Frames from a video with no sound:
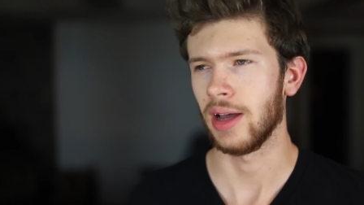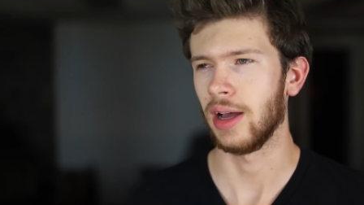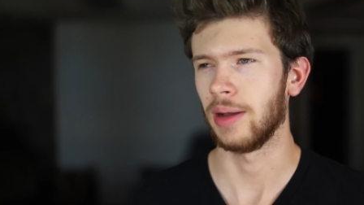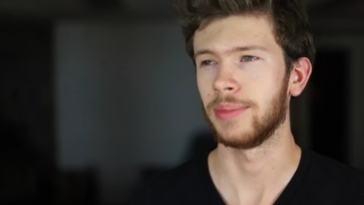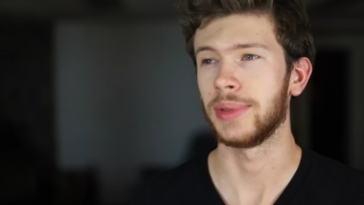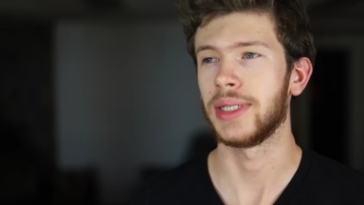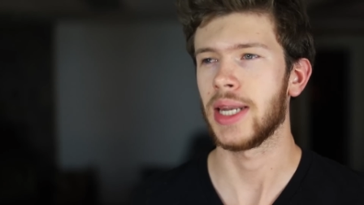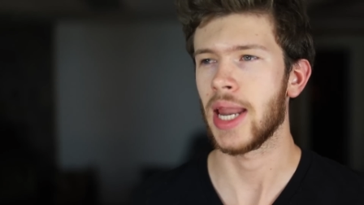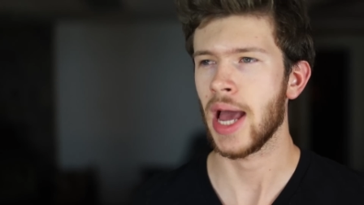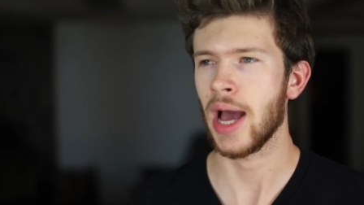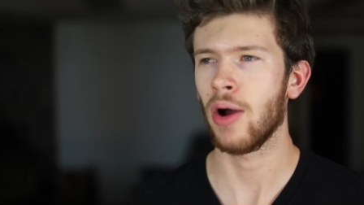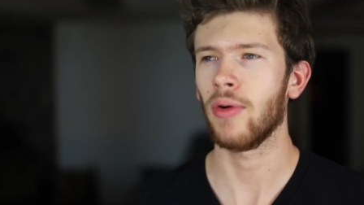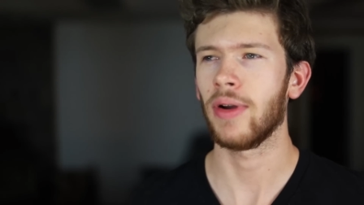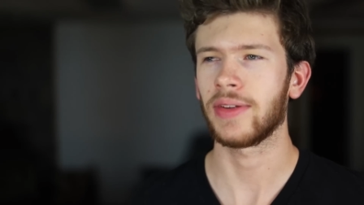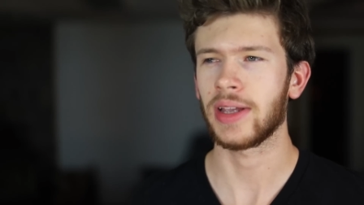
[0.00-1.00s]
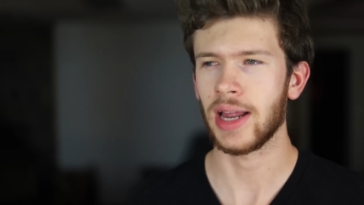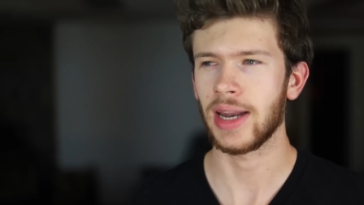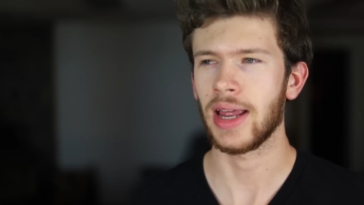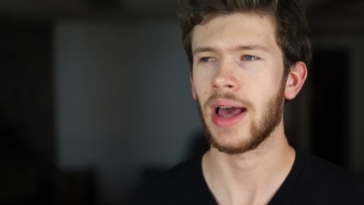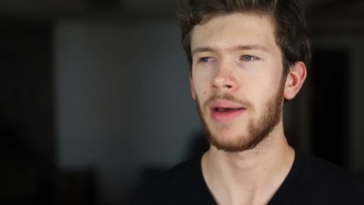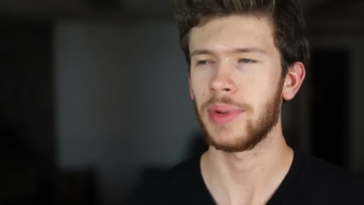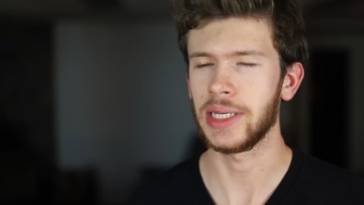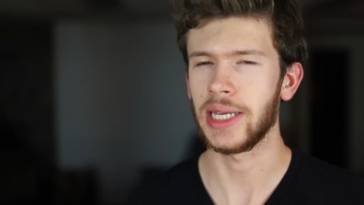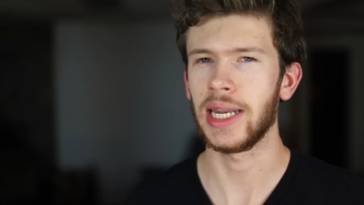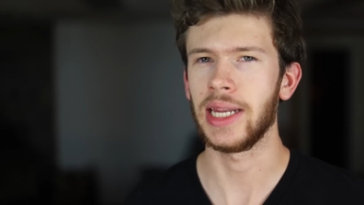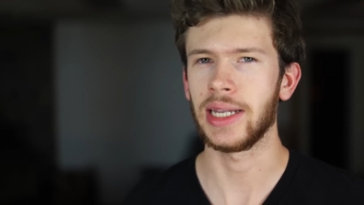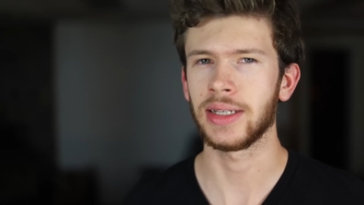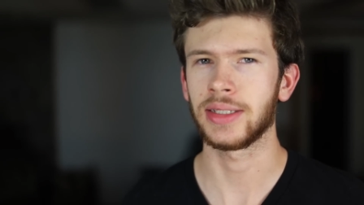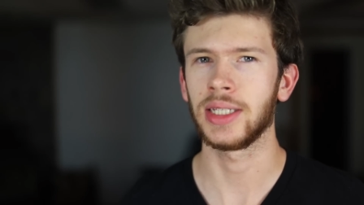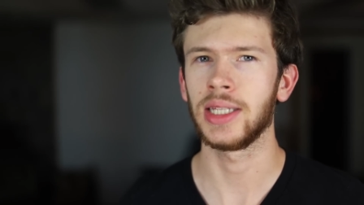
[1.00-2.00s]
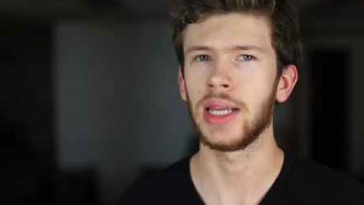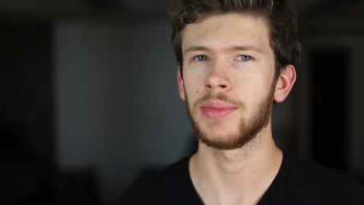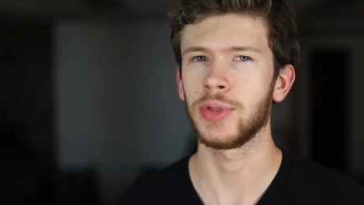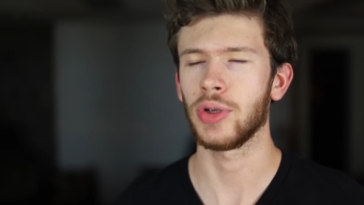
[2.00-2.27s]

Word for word: Um, but now I kind of have been getting into them,